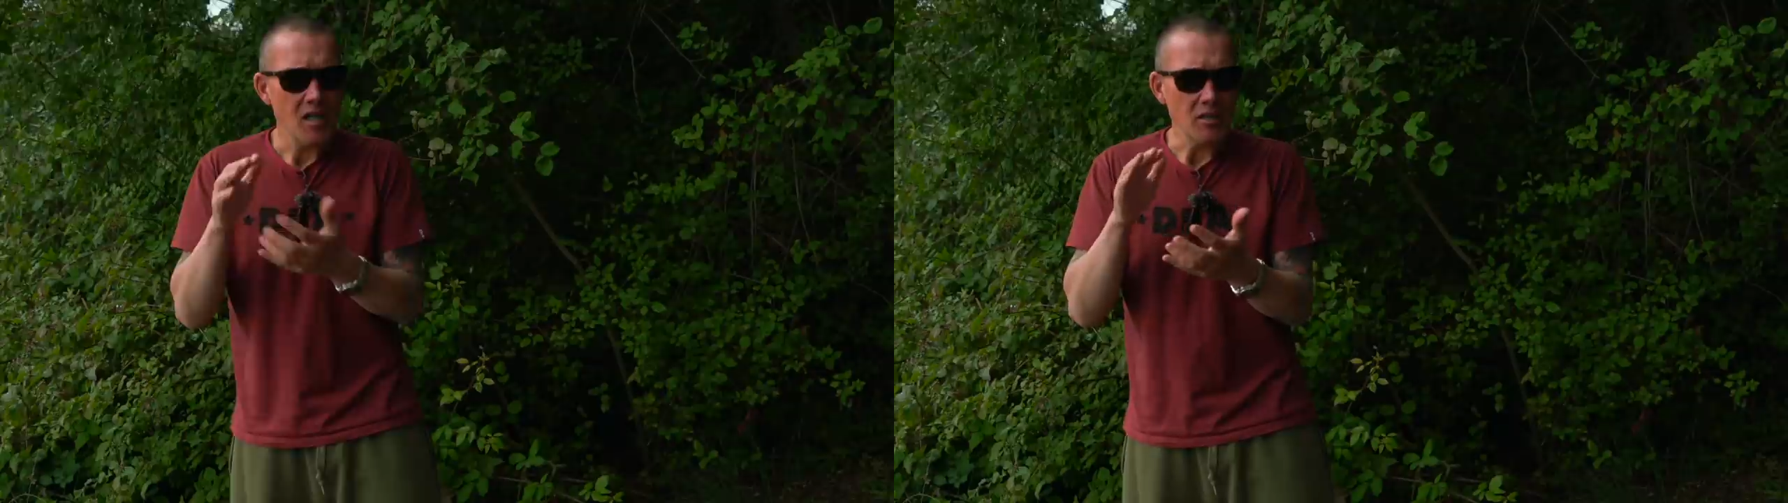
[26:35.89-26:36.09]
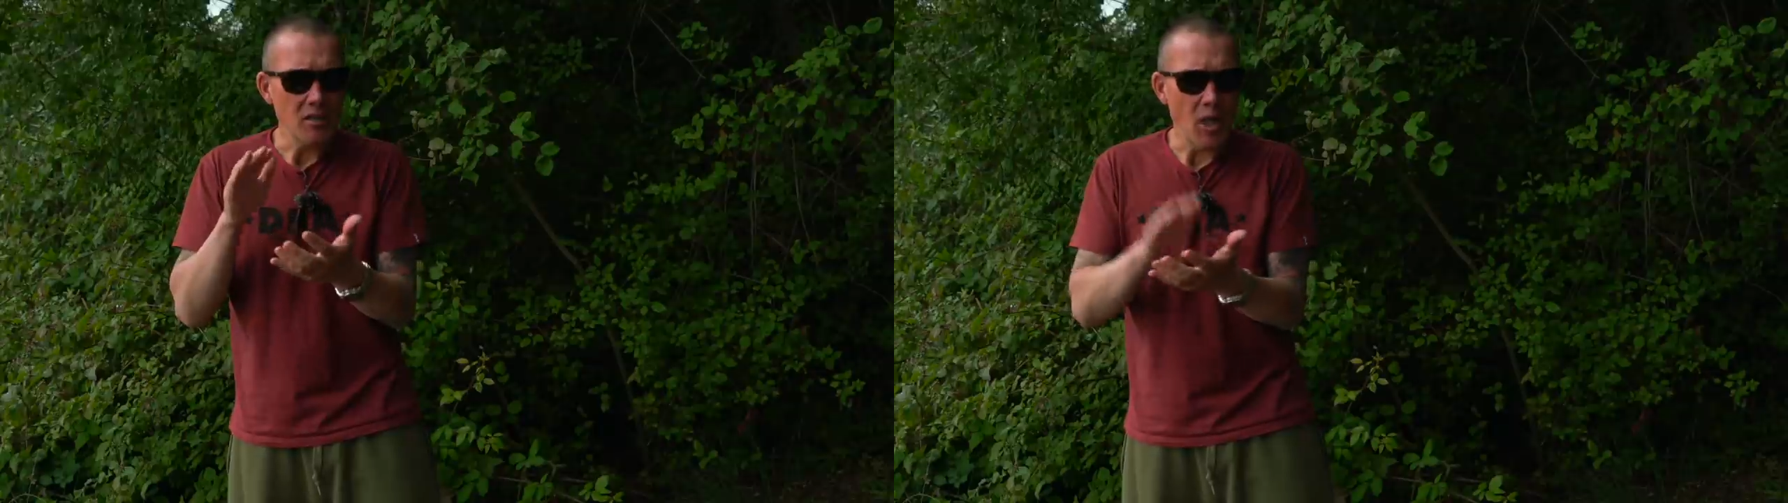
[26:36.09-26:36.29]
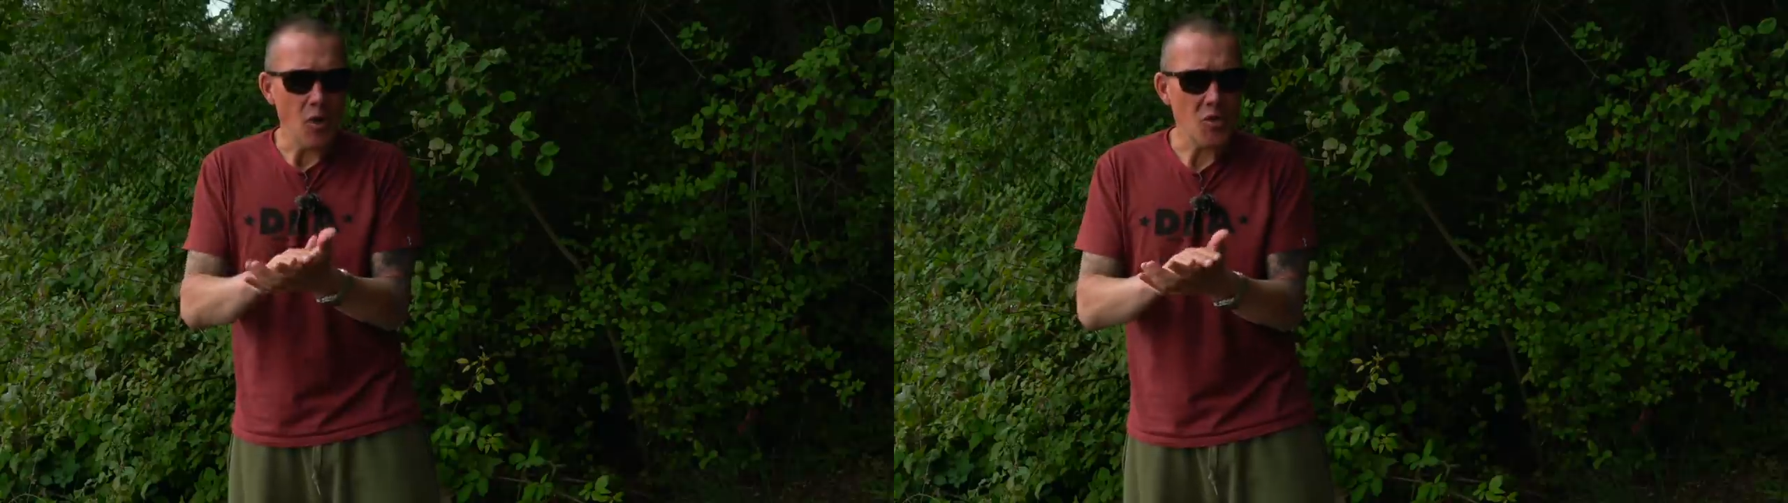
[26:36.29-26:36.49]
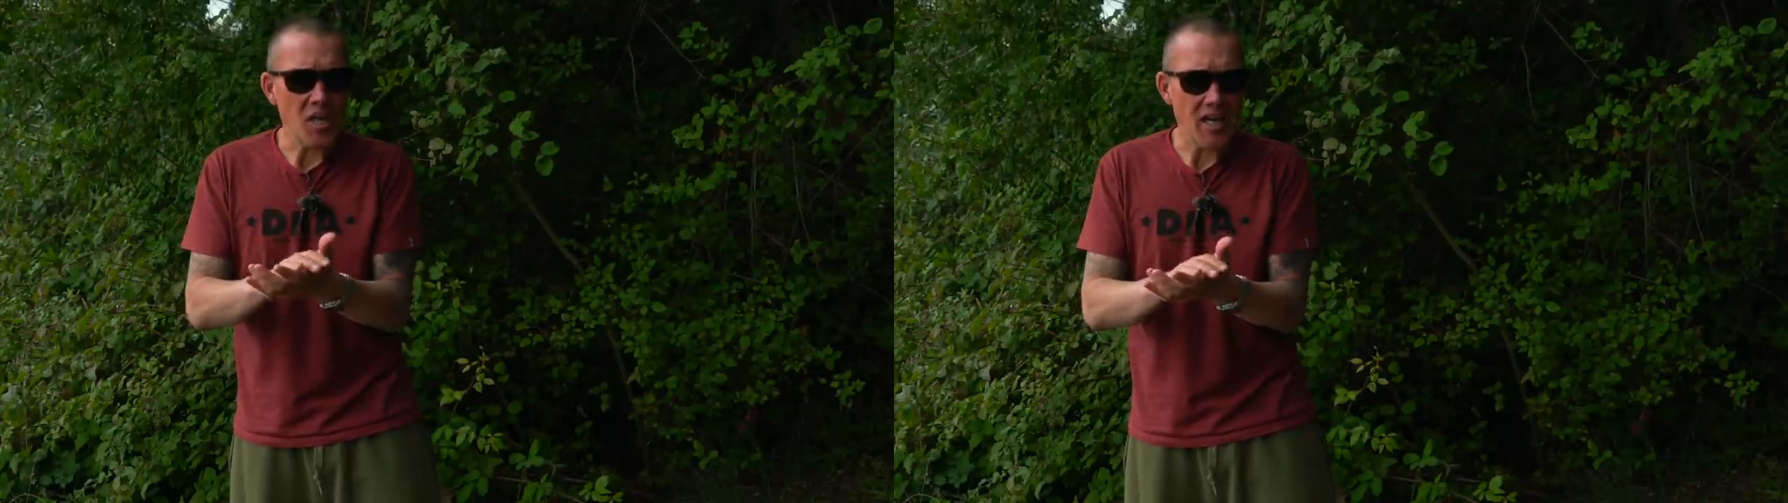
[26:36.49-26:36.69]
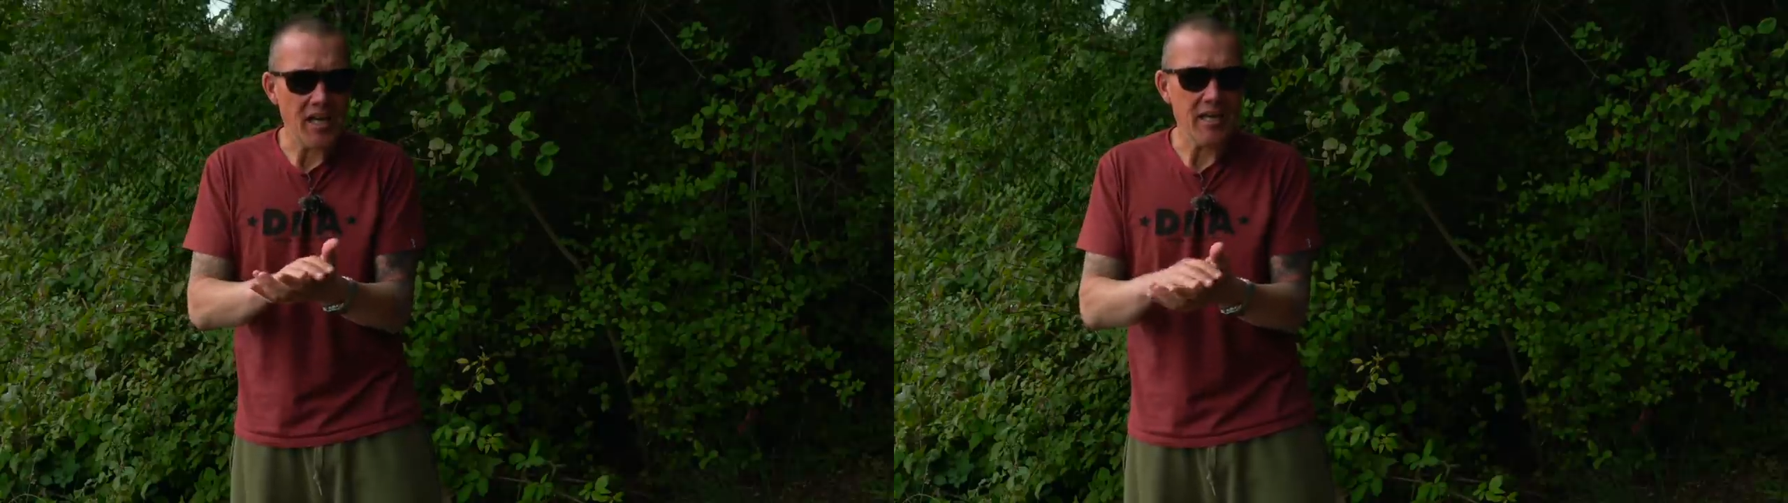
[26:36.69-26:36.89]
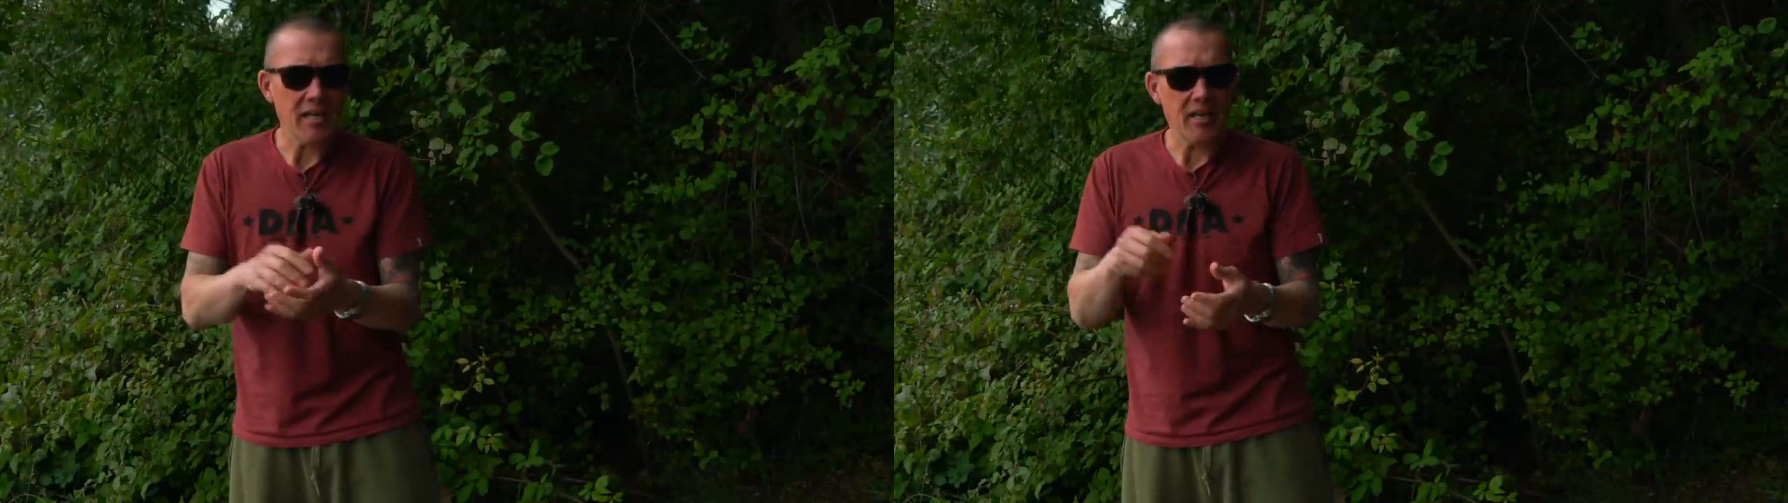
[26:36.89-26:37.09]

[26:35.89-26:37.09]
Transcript: low key.